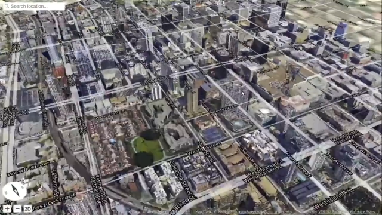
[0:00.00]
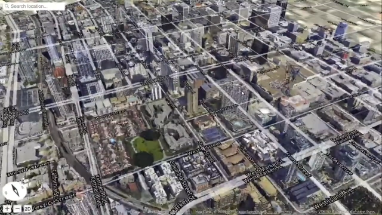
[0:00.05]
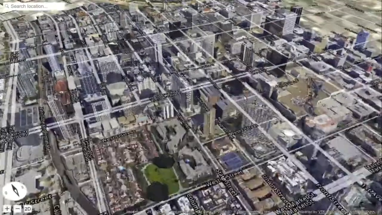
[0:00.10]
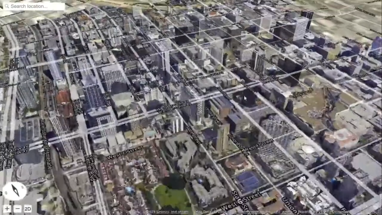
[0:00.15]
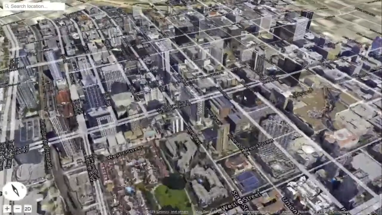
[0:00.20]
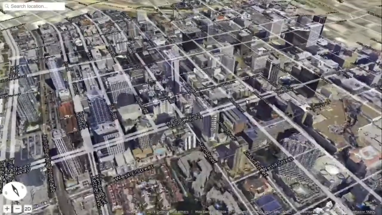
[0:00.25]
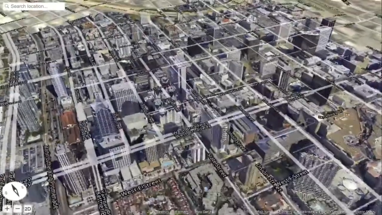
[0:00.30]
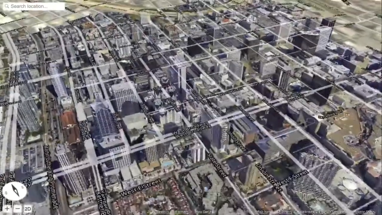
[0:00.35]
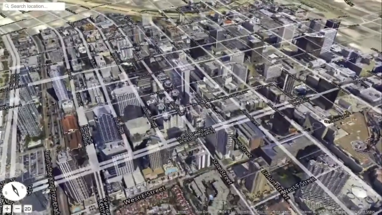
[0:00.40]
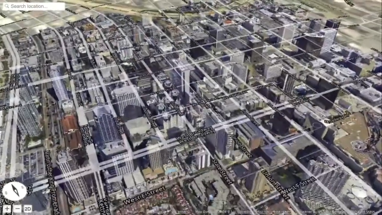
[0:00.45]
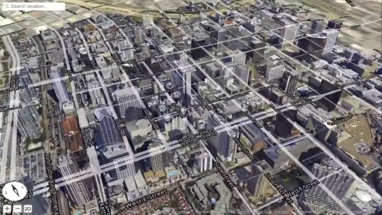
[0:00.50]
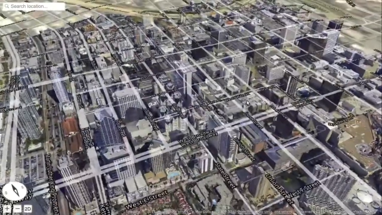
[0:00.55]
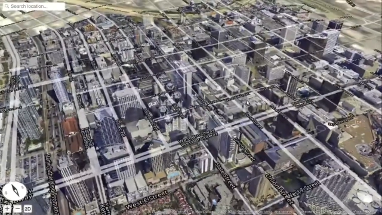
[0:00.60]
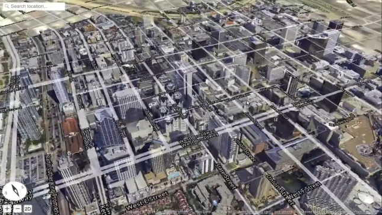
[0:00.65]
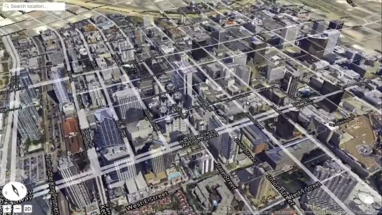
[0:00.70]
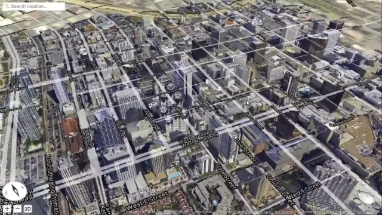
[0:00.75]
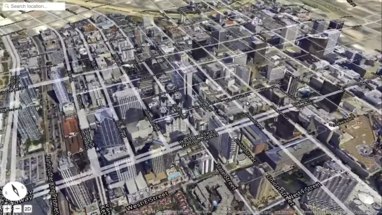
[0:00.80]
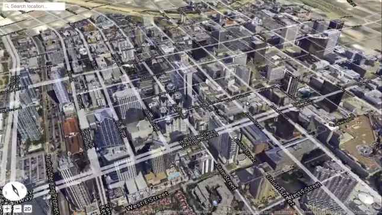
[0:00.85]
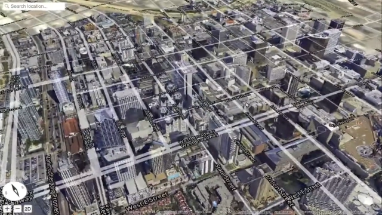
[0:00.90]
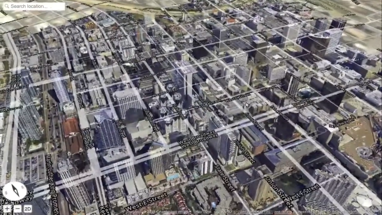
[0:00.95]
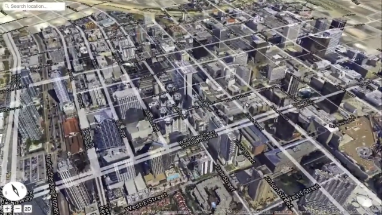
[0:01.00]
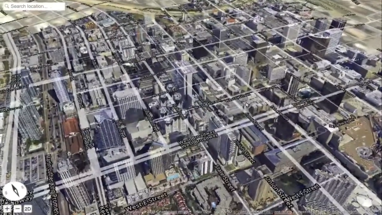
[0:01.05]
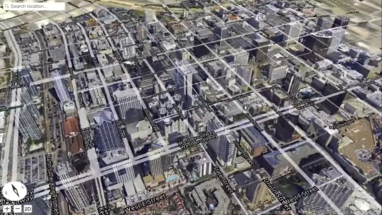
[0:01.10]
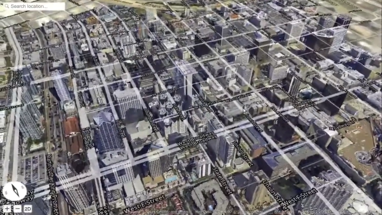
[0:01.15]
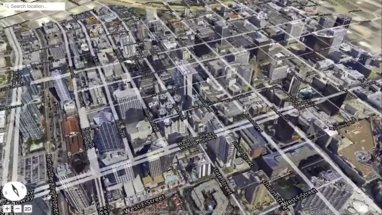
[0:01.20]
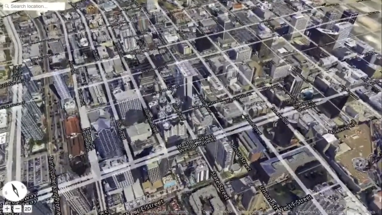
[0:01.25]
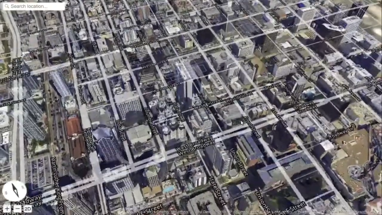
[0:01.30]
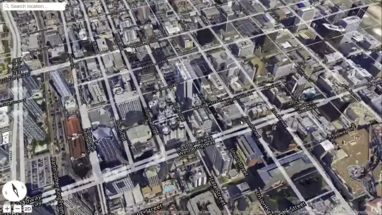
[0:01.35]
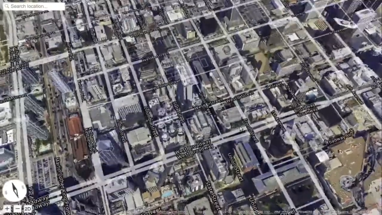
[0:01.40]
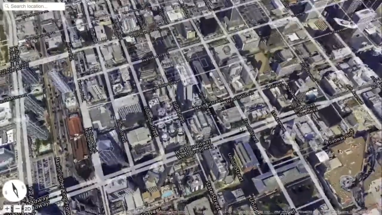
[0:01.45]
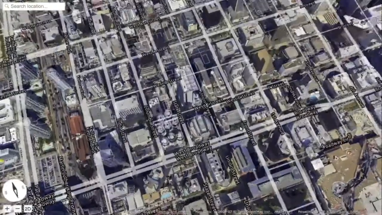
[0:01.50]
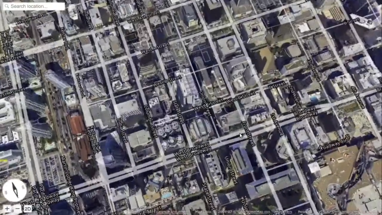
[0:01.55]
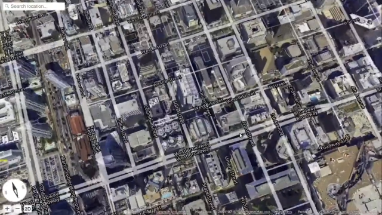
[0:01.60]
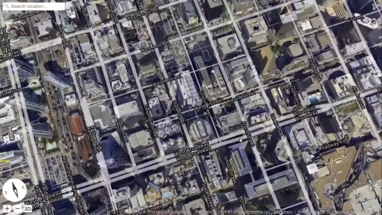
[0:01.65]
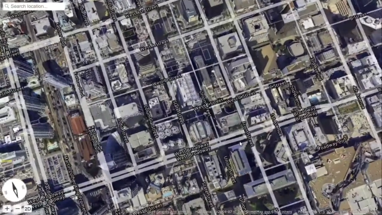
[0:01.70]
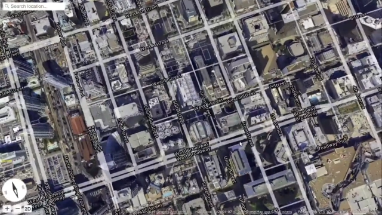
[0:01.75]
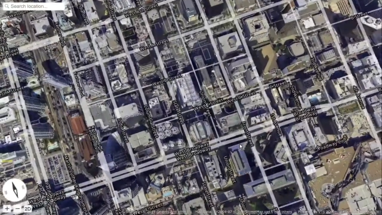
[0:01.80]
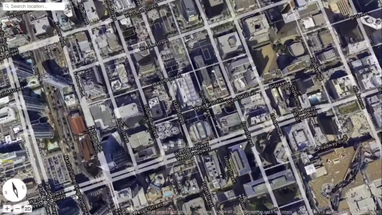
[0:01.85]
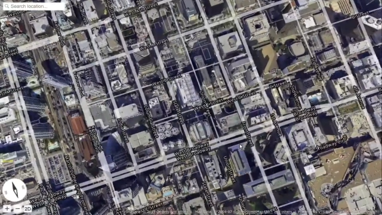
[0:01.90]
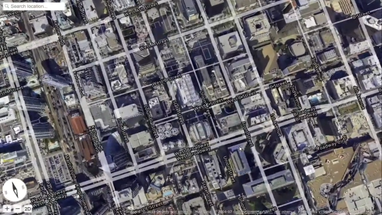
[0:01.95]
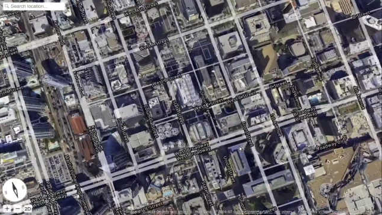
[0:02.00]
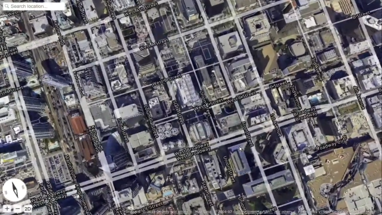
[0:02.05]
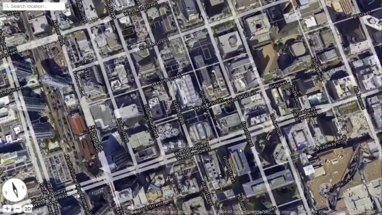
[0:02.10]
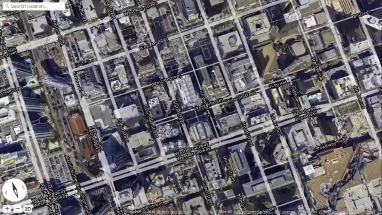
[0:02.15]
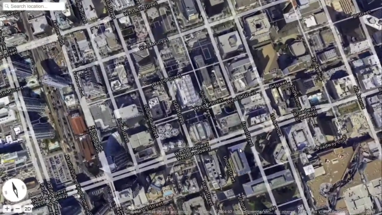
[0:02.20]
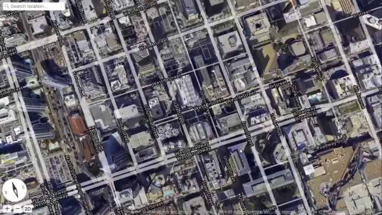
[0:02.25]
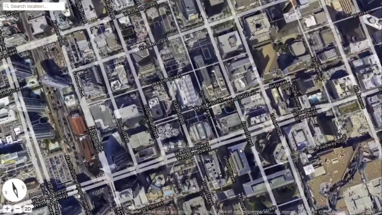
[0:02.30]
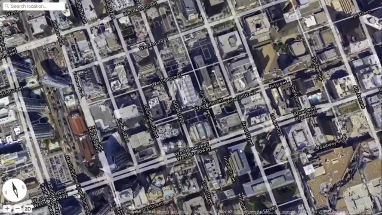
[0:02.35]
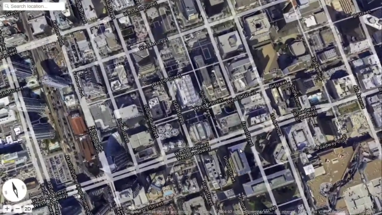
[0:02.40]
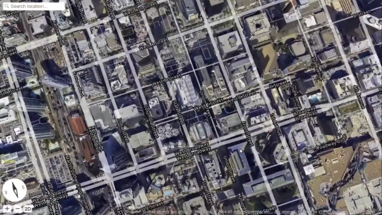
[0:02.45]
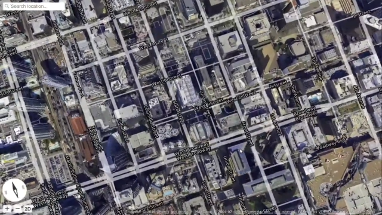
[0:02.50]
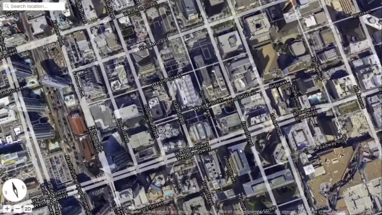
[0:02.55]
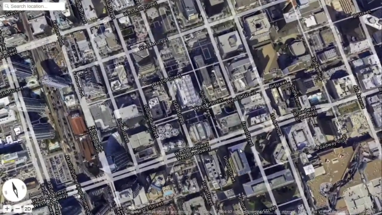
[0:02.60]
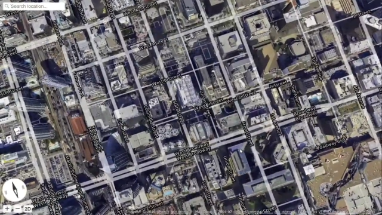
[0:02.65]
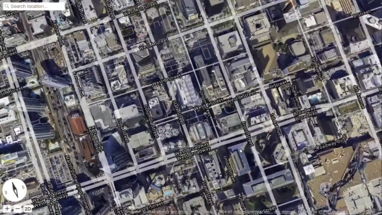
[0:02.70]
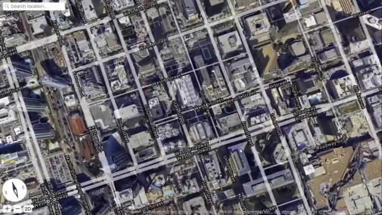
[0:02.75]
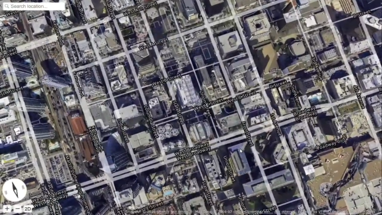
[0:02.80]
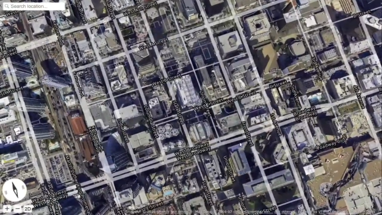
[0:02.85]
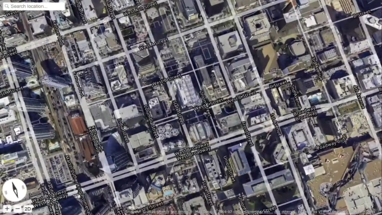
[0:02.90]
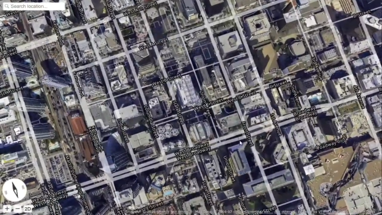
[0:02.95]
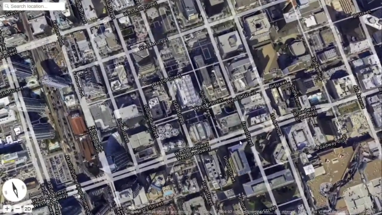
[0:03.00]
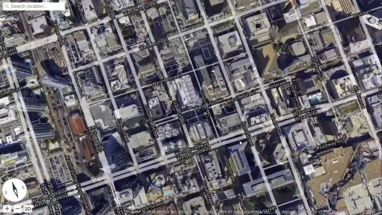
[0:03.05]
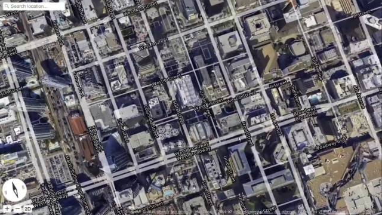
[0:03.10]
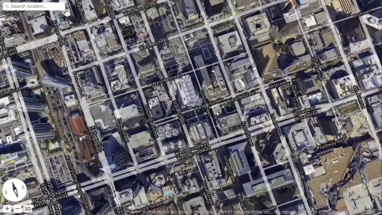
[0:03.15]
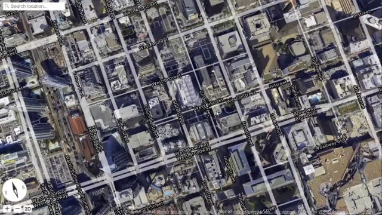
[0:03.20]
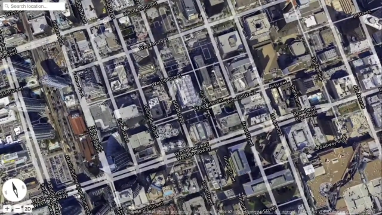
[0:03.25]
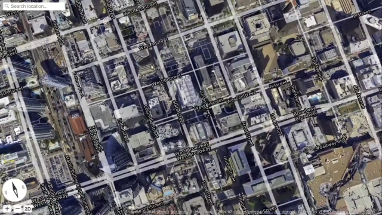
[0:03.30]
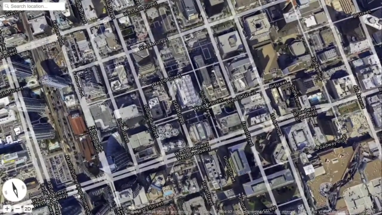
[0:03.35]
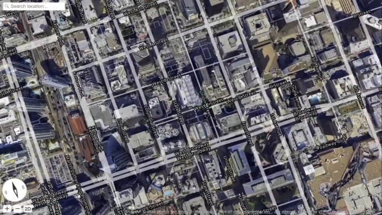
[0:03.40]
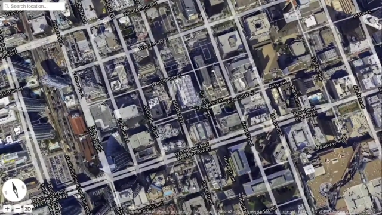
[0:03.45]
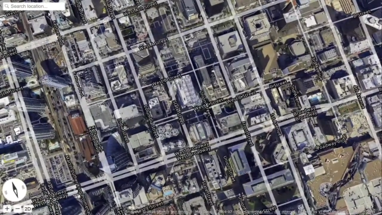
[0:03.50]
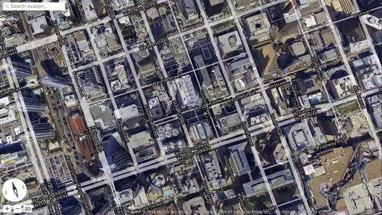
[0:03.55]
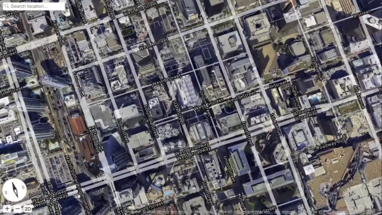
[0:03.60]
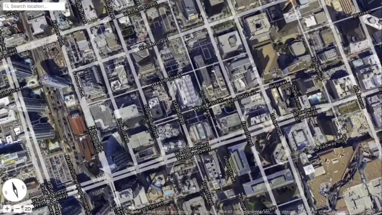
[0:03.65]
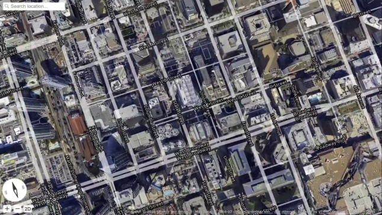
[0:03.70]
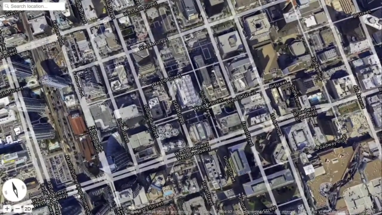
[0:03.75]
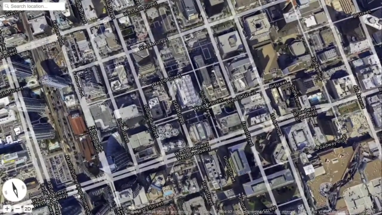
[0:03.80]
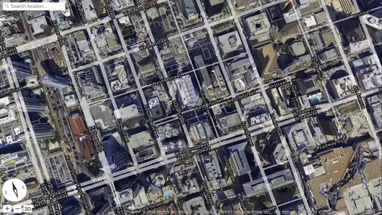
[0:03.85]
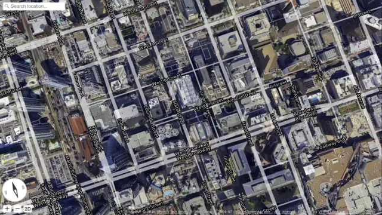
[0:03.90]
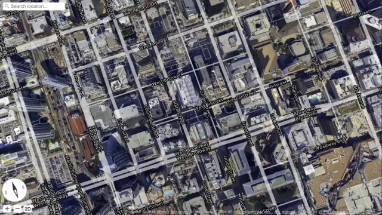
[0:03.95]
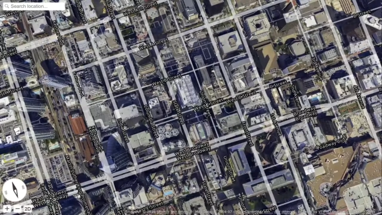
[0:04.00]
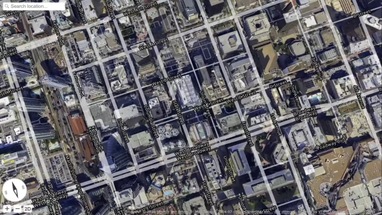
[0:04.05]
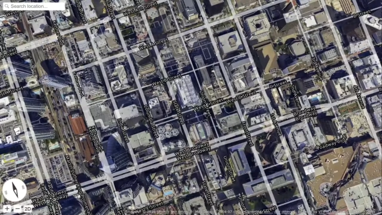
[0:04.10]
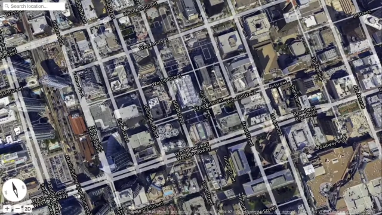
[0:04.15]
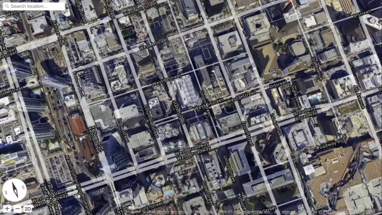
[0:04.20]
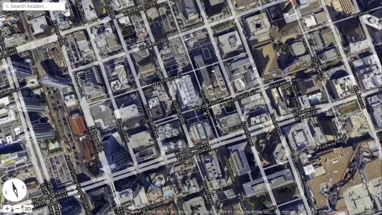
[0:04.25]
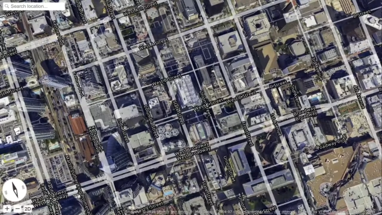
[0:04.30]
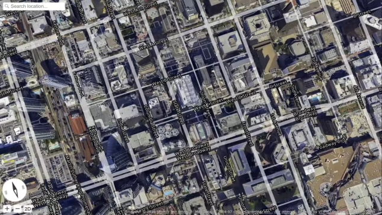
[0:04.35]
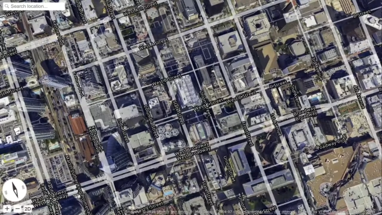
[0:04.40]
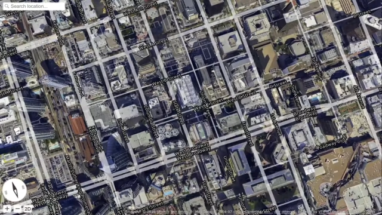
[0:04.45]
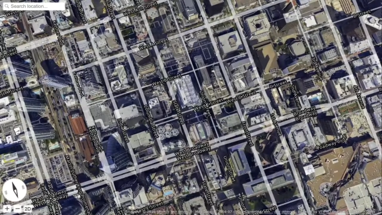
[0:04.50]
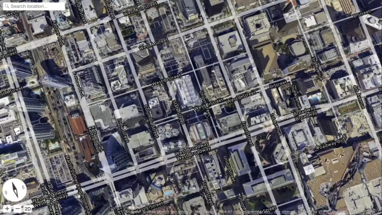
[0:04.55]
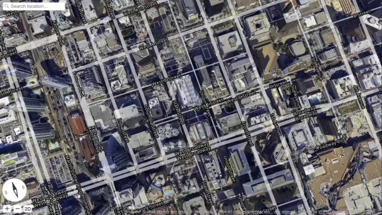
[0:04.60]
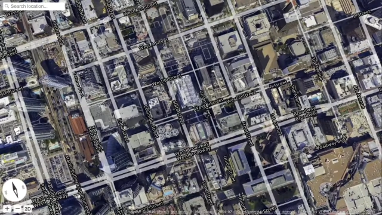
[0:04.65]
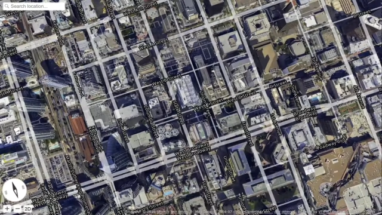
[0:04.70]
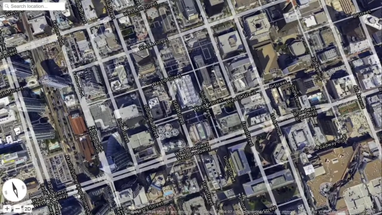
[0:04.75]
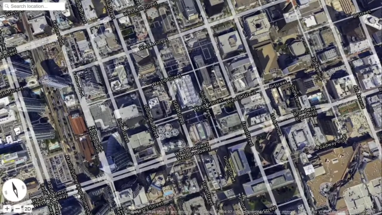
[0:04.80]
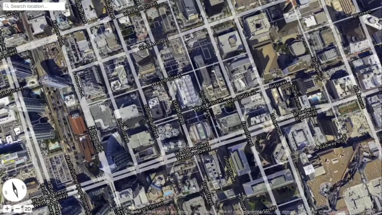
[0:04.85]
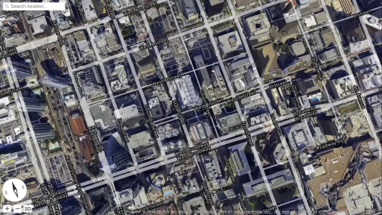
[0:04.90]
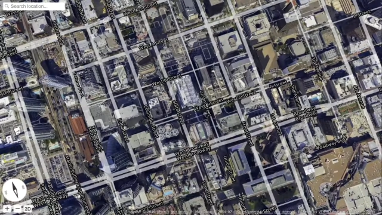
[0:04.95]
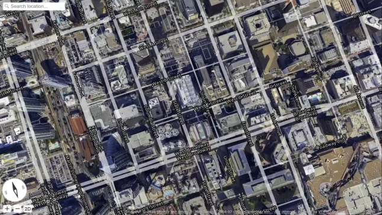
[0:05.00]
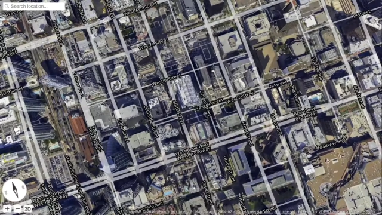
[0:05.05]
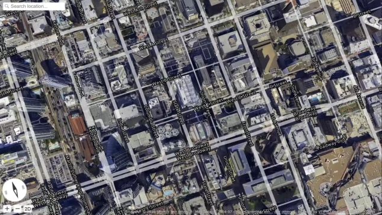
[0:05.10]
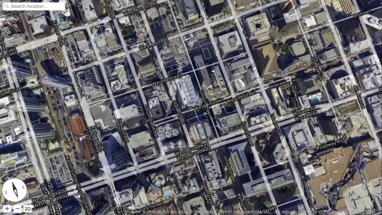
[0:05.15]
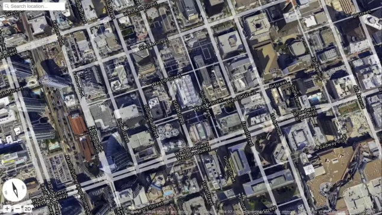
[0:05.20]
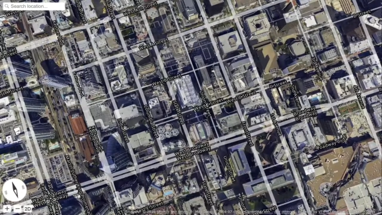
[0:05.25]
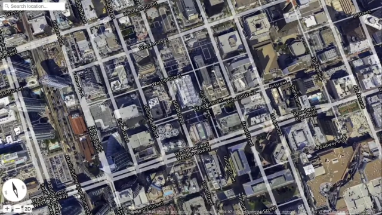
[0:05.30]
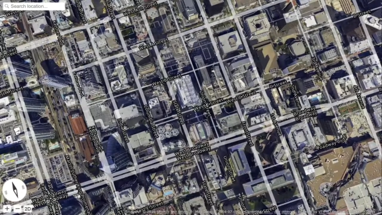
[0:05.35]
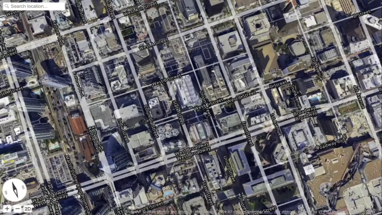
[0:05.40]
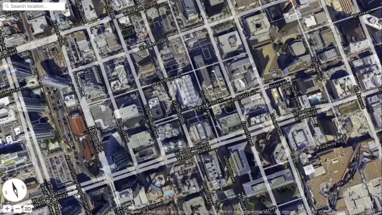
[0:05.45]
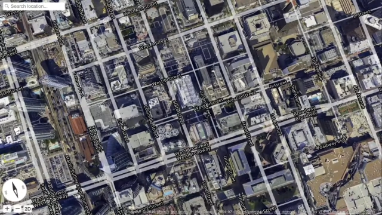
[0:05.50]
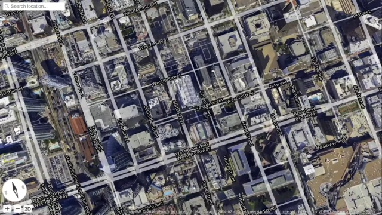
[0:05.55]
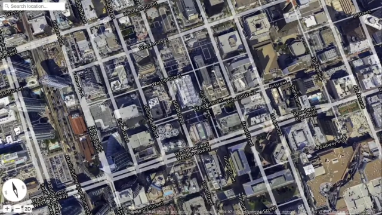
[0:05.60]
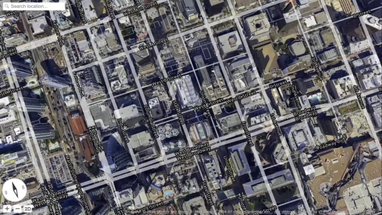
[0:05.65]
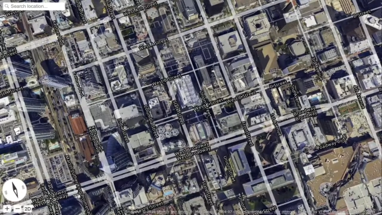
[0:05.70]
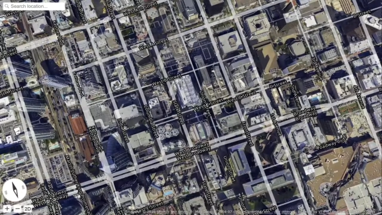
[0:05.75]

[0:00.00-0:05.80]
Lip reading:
No face is visible, so there are no lips to read.